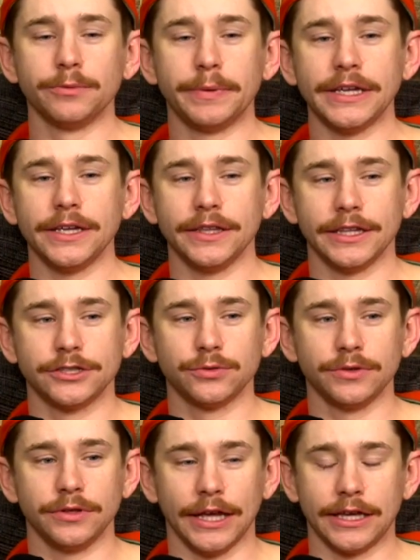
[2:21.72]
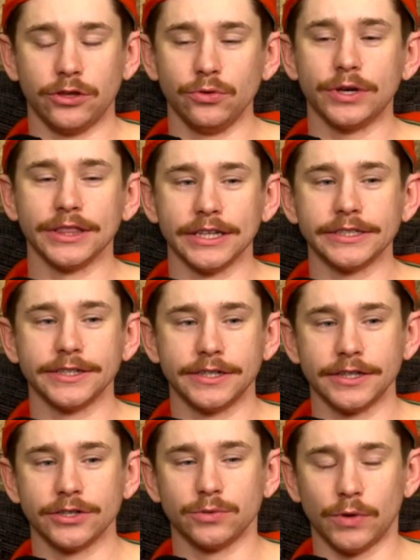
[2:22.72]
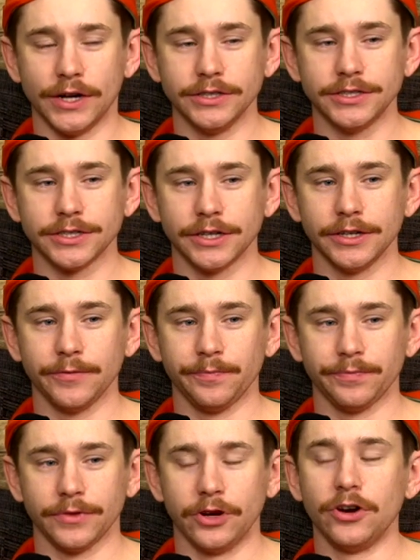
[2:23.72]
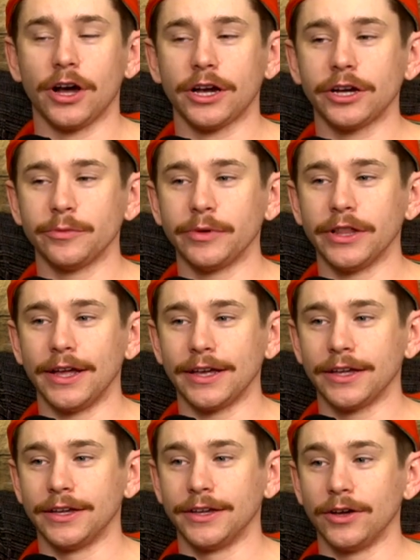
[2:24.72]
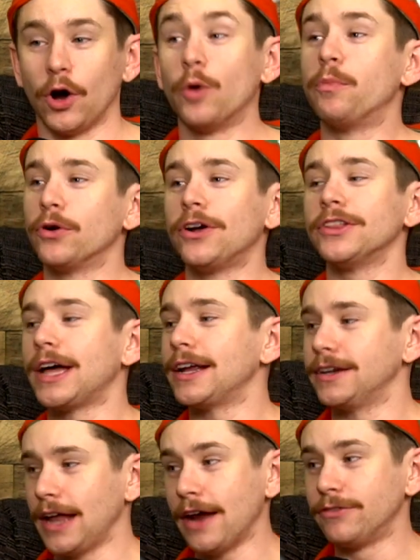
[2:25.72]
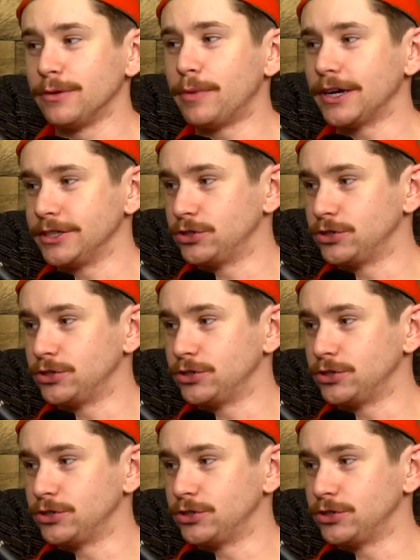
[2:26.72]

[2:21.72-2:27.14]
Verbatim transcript: be this would like you could listen to this once. You're not gonna be like, oh, put on that everybody